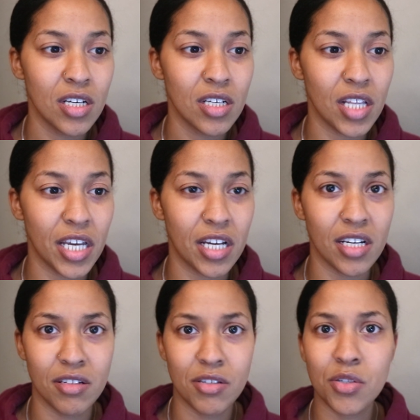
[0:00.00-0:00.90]
like
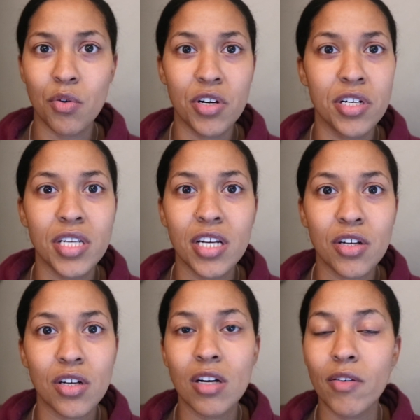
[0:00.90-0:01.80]
a sore and
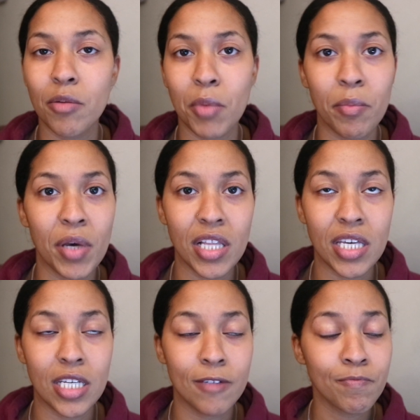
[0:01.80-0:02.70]
tender around my
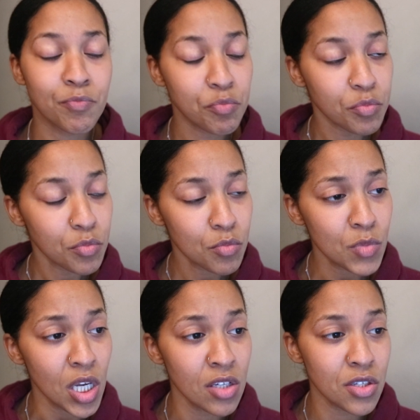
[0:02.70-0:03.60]
belly.
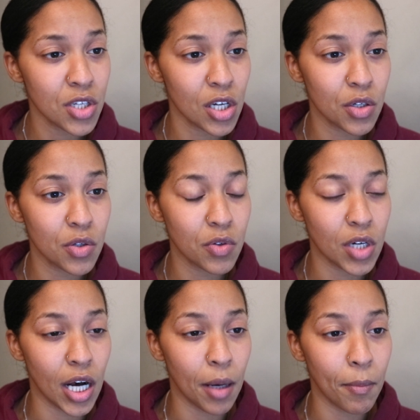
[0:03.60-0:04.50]
So,
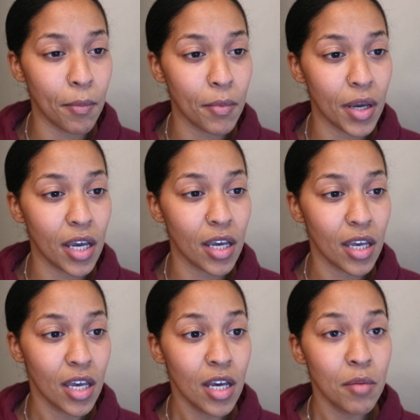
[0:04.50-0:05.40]

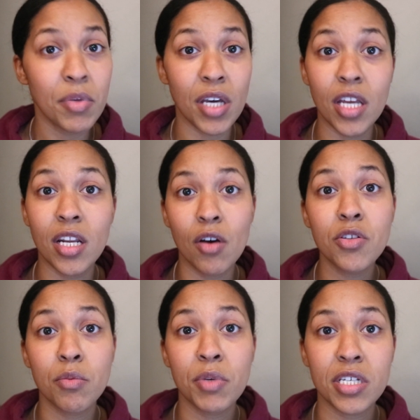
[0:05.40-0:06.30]
and
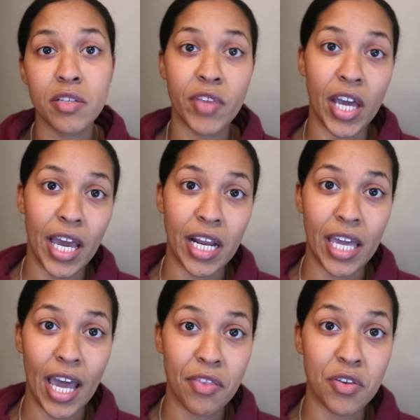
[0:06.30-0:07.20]
also because of that, I had a
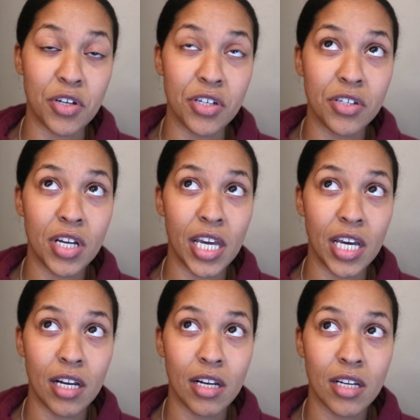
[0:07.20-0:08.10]
catheter,
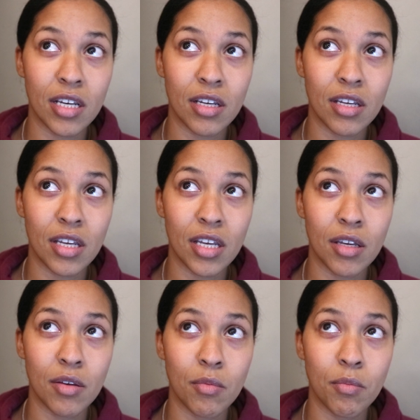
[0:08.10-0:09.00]
and
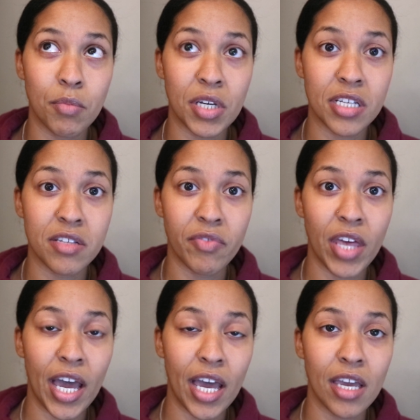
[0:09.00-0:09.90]
because of
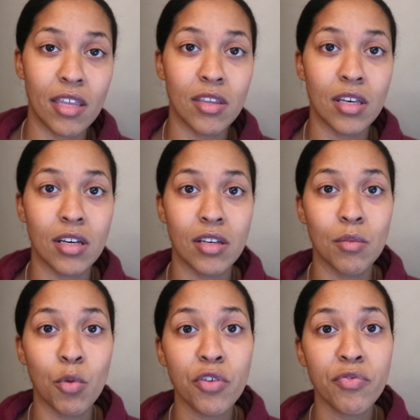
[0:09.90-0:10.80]
that and
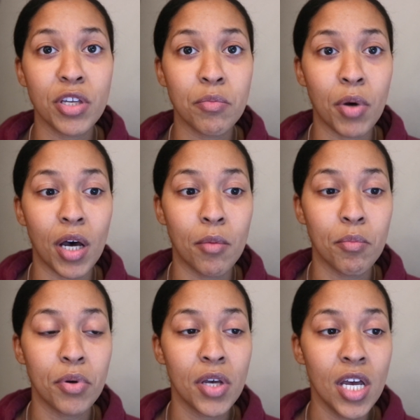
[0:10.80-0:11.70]
the morphine pump,